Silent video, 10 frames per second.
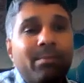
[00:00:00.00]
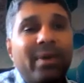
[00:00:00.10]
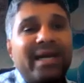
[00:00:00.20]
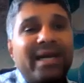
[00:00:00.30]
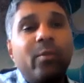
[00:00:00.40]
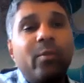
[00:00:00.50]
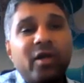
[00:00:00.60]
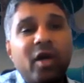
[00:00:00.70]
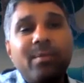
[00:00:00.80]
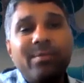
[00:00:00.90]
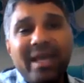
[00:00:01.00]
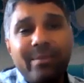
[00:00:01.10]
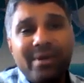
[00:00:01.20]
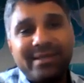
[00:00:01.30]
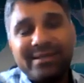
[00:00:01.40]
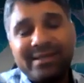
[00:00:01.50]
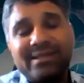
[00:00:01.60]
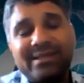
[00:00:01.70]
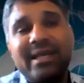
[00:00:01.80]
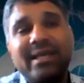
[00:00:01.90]
but you might not be able to
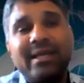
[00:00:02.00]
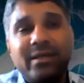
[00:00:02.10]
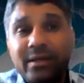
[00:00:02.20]
sustain it